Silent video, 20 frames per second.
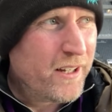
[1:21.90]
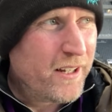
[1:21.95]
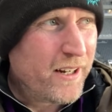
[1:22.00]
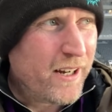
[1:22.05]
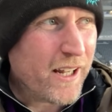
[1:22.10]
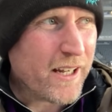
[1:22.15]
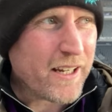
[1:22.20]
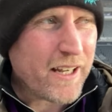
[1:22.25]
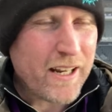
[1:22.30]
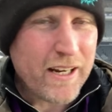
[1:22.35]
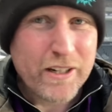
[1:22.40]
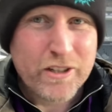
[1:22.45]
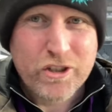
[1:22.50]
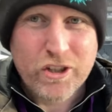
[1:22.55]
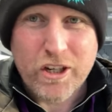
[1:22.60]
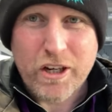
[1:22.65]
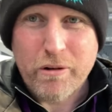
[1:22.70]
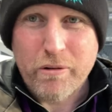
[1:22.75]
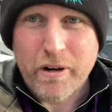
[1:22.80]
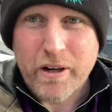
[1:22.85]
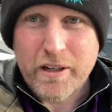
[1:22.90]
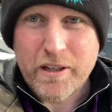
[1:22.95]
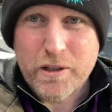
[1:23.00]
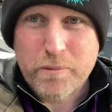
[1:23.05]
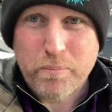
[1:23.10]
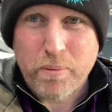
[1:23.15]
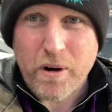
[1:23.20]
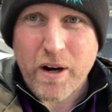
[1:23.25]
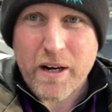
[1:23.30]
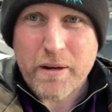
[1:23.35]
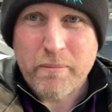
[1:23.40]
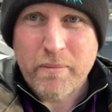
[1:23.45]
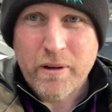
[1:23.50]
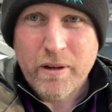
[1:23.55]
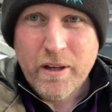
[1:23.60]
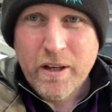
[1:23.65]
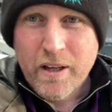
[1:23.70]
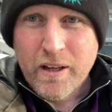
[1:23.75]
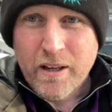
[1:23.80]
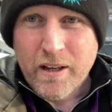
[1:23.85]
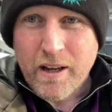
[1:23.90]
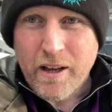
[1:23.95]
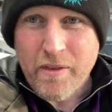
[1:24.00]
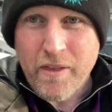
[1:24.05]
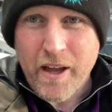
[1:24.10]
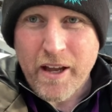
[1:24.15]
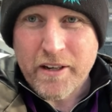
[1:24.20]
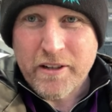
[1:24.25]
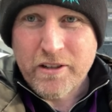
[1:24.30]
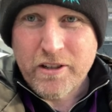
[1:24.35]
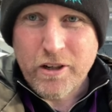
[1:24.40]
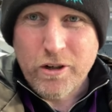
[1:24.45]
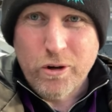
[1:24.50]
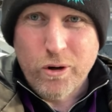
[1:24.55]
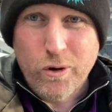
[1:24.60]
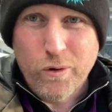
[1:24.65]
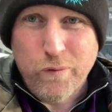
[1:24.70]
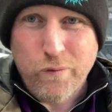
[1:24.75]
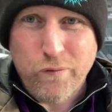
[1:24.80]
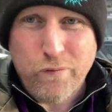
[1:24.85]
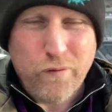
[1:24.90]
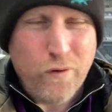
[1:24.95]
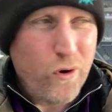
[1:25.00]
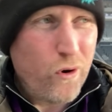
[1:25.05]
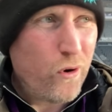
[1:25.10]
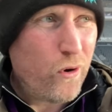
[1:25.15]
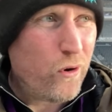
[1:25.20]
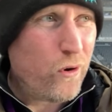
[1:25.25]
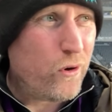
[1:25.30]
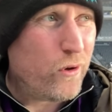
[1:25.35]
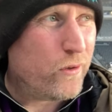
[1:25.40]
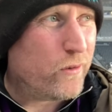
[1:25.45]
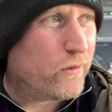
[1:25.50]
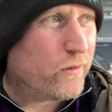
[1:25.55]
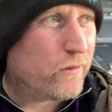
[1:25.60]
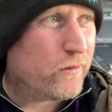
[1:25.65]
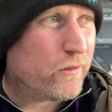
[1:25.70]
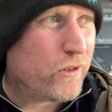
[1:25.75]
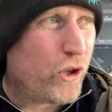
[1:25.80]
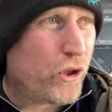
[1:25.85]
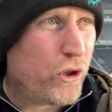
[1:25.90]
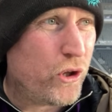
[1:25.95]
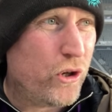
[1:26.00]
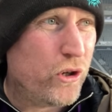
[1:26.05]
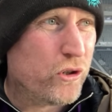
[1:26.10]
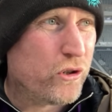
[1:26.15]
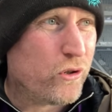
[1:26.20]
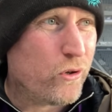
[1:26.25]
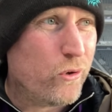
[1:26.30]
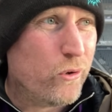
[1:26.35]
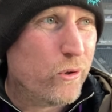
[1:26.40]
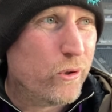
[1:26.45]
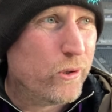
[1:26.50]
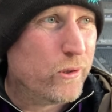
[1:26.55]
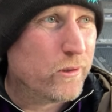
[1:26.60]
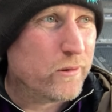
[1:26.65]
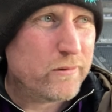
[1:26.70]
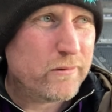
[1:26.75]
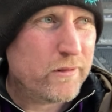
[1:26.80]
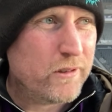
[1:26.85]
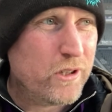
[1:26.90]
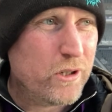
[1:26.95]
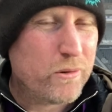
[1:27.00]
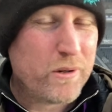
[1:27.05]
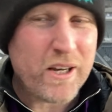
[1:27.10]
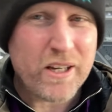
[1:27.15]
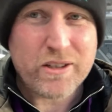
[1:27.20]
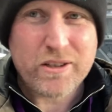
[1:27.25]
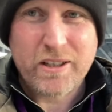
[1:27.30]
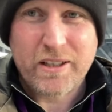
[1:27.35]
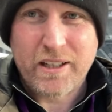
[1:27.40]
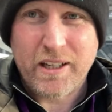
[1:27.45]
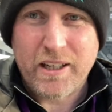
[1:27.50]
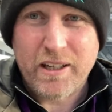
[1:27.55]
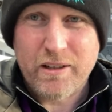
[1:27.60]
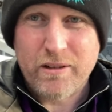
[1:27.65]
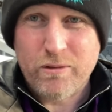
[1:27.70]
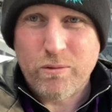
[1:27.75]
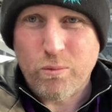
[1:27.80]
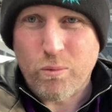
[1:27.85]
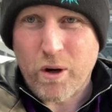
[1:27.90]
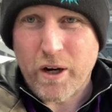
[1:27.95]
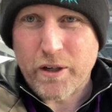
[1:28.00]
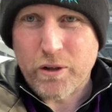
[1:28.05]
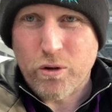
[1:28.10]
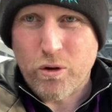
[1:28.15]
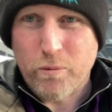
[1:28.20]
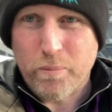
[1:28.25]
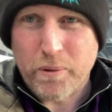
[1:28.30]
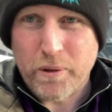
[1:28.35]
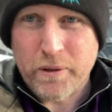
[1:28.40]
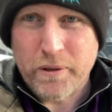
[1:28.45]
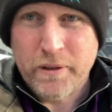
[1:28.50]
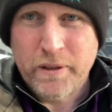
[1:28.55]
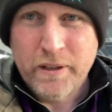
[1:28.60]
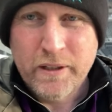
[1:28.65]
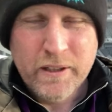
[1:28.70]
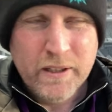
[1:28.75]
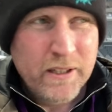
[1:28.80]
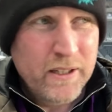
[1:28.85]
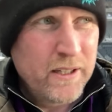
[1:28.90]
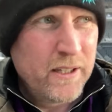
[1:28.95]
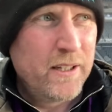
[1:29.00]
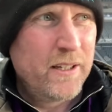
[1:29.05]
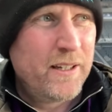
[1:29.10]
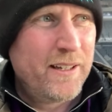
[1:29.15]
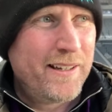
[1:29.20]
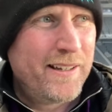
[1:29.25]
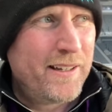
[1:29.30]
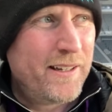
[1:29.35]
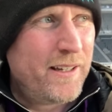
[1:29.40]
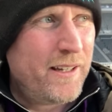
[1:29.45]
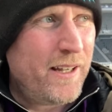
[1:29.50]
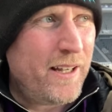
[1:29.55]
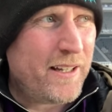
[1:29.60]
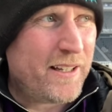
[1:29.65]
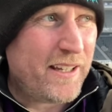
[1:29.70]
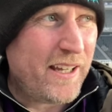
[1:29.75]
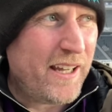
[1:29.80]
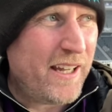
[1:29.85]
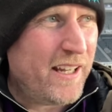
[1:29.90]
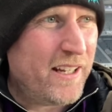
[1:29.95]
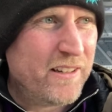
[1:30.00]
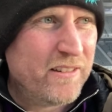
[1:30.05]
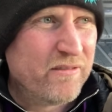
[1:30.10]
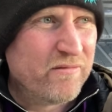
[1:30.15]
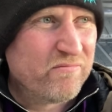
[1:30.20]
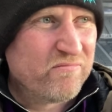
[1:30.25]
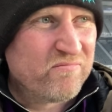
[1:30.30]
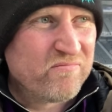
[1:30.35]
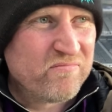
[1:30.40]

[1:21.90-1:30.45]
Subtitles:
like Alan Shearer in his prime. And then, you know, for the third goal, Newcastle again, wide open. Again,